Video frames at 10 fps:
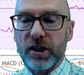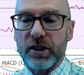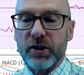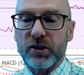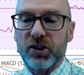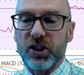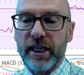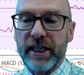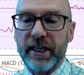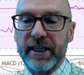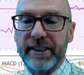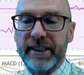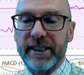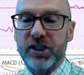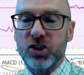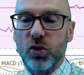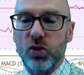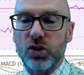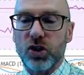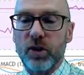you can see that there's this
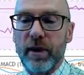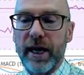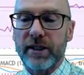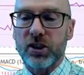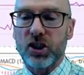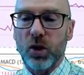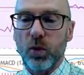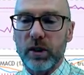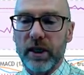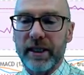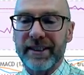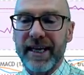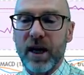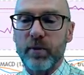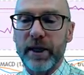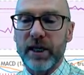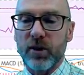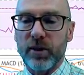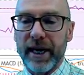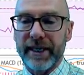short-term head and shoulder has now been
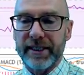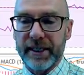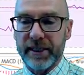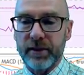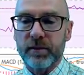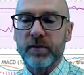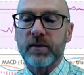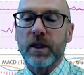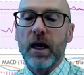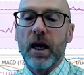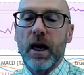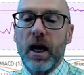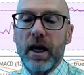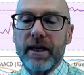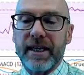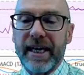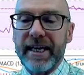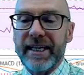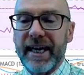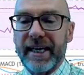created. The
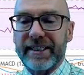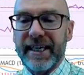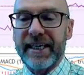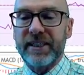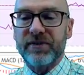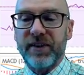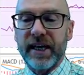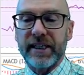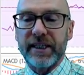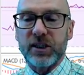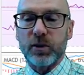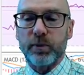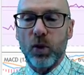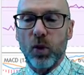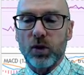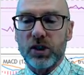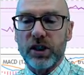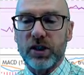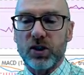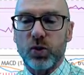index is finding support
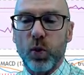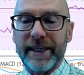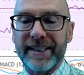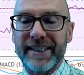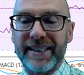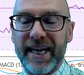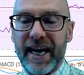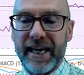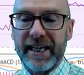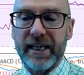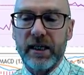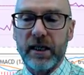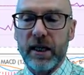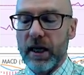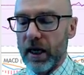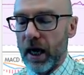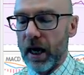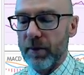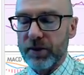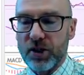at the twenty day, um, so